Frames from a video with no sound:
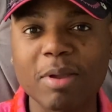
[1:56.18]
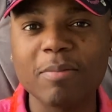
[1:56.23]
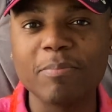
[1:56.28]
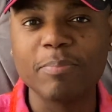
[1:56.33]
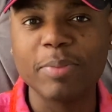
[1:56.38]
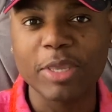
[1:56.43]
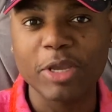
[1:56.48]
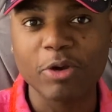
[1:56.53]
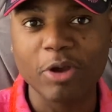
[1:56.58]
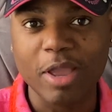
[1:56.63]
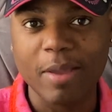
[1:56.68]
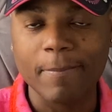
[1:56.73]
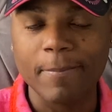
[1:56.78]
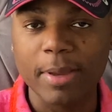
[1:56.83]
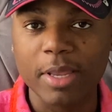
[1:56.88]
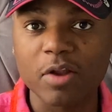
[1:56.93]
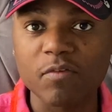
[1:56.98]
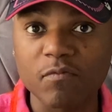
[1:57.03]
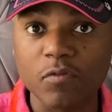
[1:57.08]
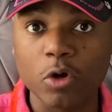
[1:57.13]
bigger and
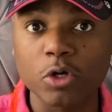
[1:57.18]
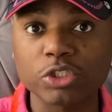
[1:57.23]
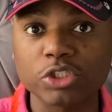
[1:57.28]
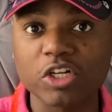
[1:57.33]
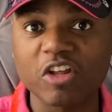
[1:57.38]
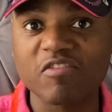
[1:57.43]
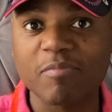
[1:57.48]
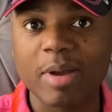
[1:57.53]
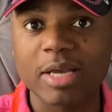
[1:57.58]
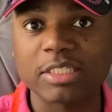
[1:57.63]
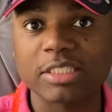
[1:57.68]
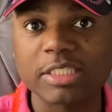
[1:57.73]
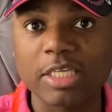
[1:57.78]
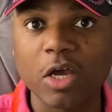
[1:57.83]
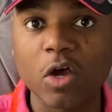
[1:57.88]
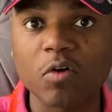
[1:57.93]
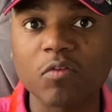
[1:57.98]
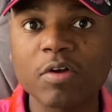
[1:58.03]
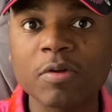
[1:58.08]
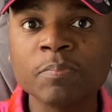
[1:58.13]
better version of
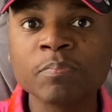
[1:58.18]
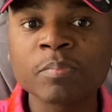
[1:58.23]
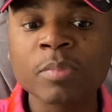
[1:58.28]
myself